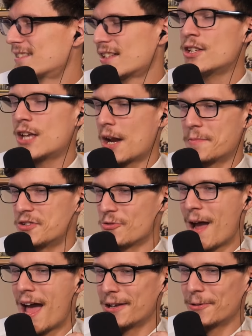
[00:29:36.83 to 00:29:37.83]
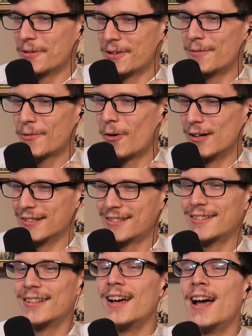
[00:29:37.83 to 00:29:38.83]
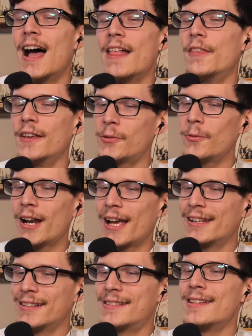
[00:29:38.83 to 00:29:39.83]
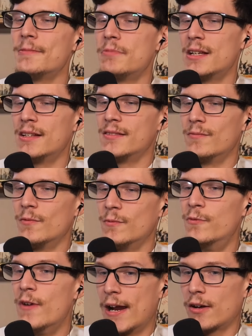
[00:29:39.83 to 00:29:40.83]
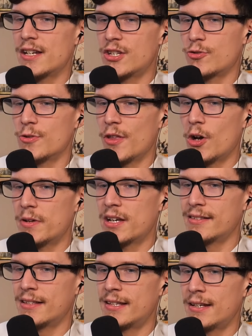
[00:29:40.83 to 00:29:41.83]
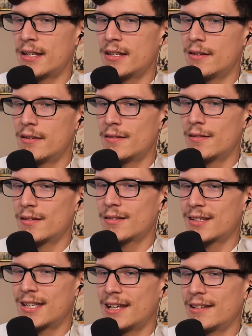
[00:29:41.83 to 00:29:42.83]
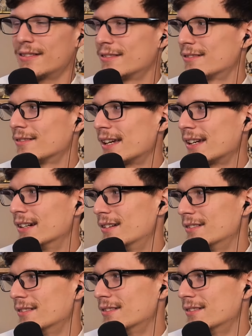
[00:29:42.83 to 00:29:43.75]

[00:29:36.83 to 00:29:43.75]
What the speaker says: You got to be dramatic with points. This one I could see being very true, though, because it didn't get like it